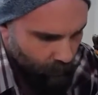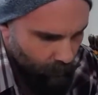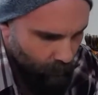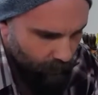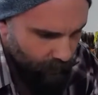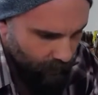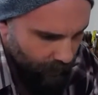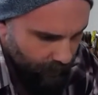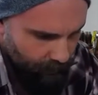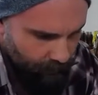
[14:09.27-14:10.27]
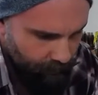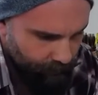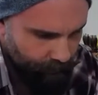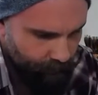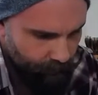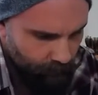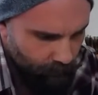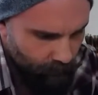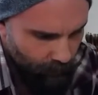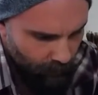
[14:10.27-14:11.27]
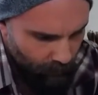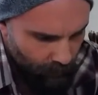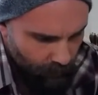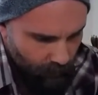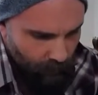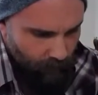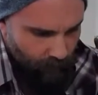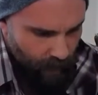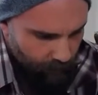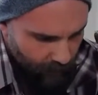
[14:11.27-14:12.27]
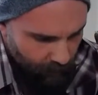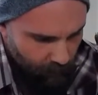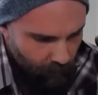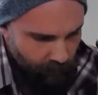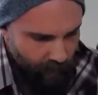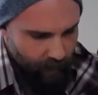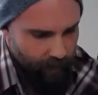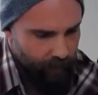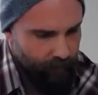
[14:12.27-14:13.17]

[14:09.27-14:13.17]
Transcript: Once again, keeping it moving.